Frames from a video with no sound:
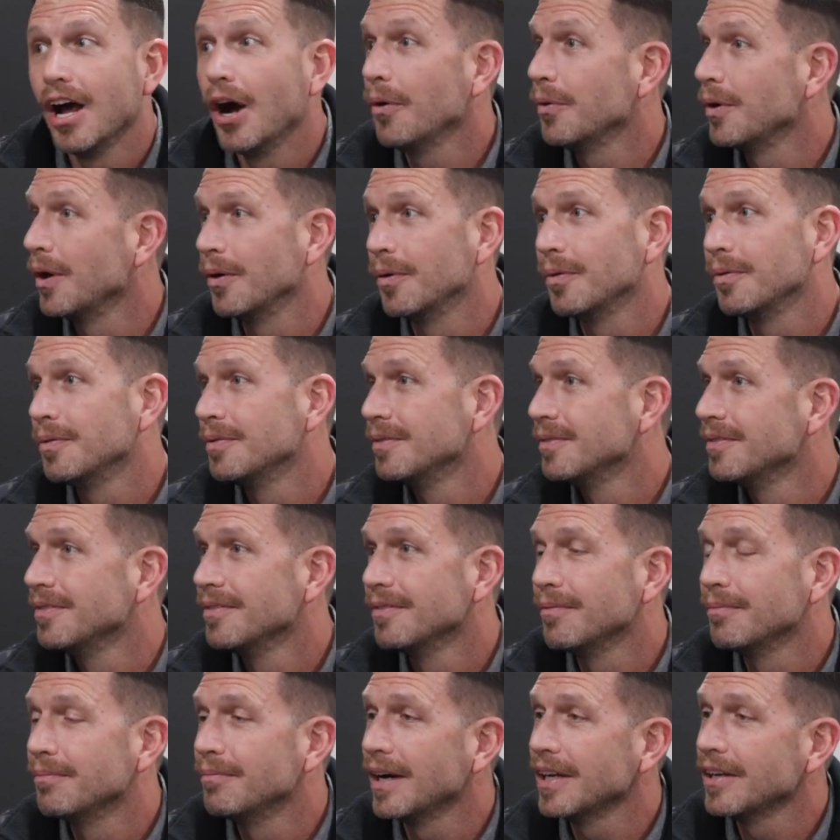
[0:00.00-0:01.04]
Oh, no.
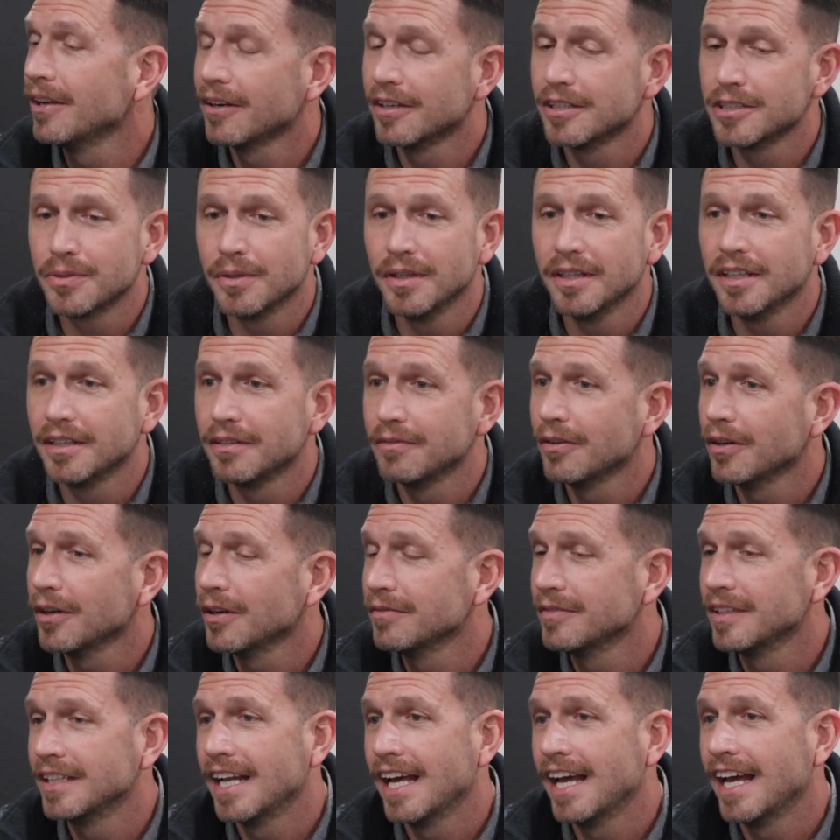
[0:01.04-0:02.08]
My daughter's real
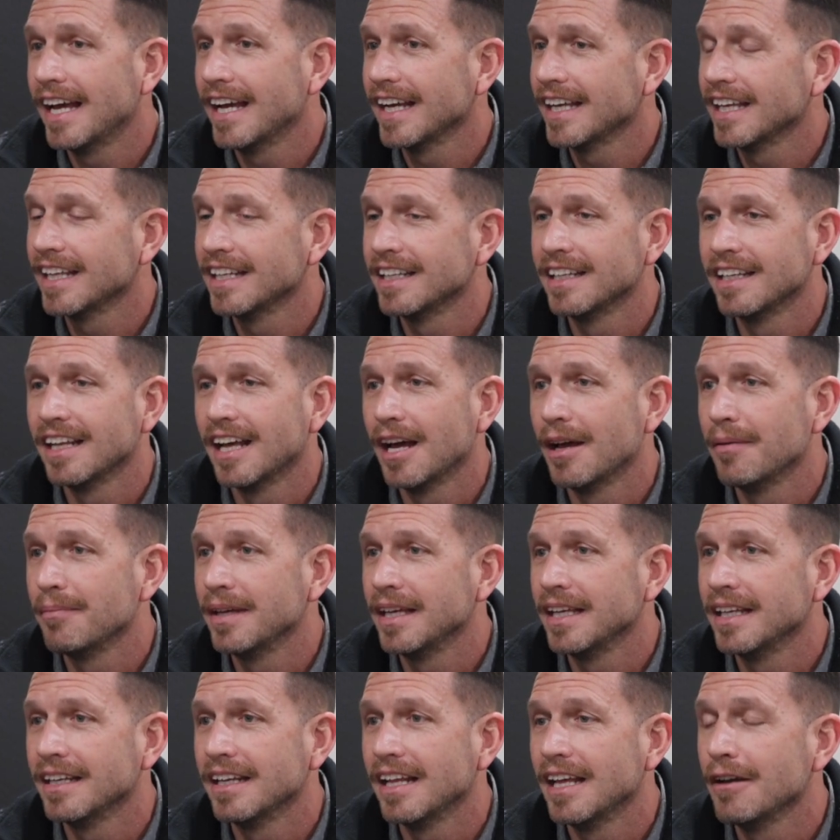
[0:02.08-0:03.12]
involved in ag, and I
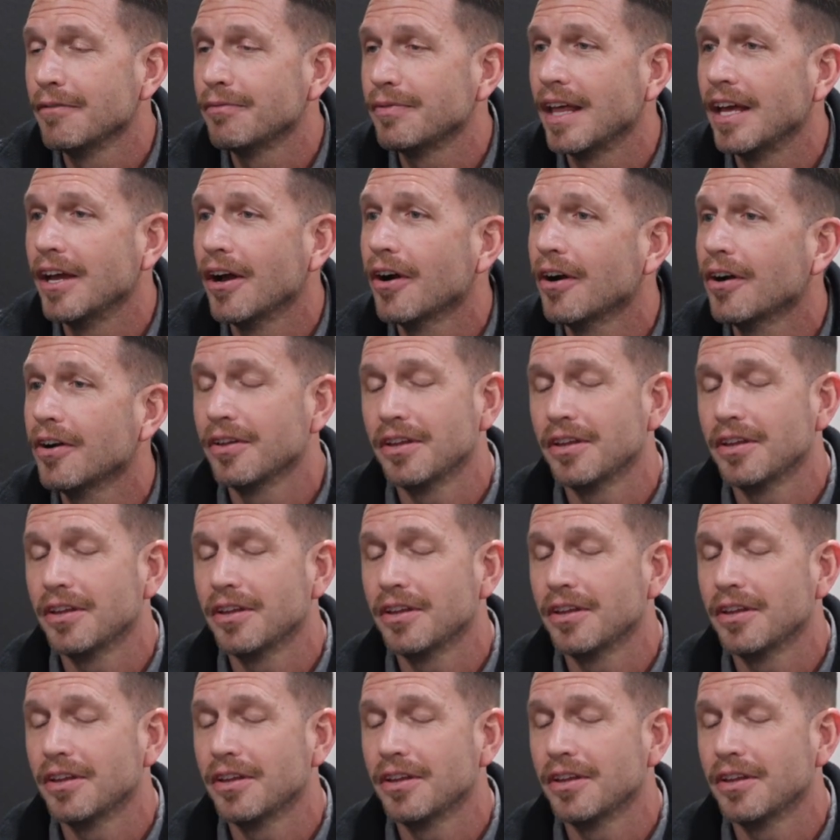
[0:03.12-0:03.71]
mean, if they are,